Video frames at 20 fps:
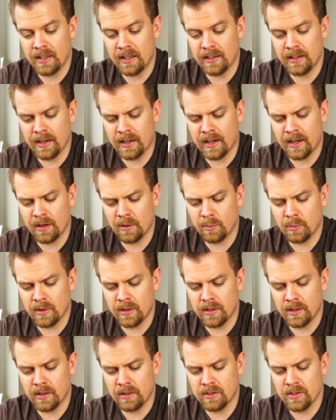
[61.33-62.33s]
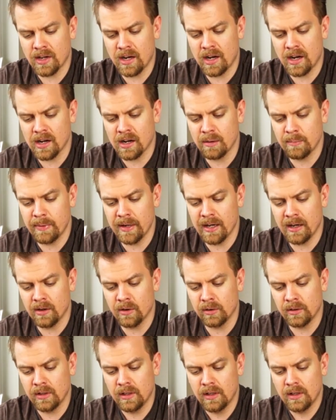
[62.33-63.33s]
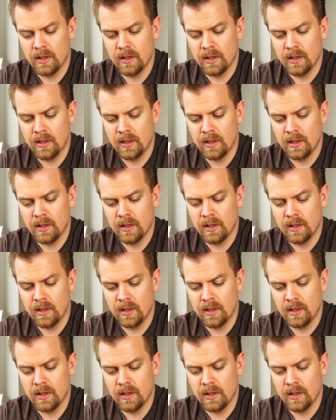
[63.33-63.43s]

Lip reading: And I kind of want to talk about